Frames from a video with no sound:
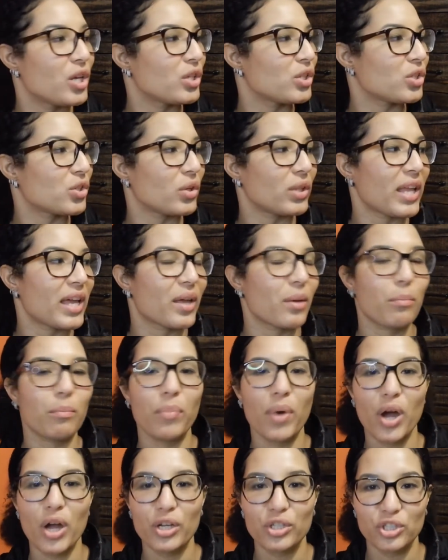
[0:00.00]
So like
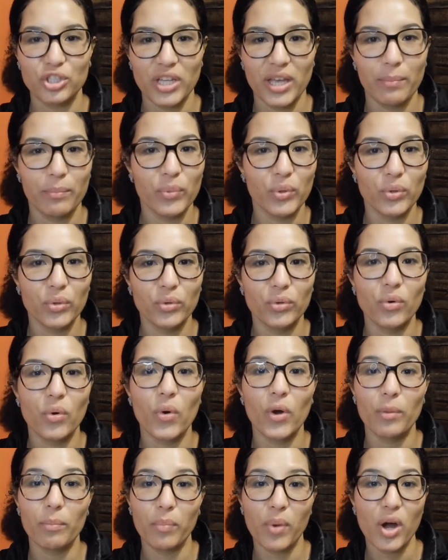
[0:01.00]
bar shampoo
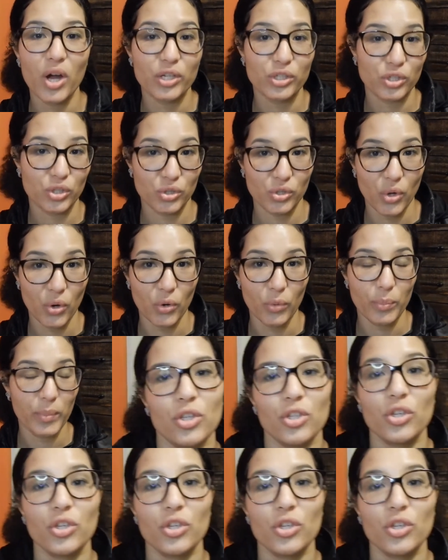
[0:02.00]
or bar soap.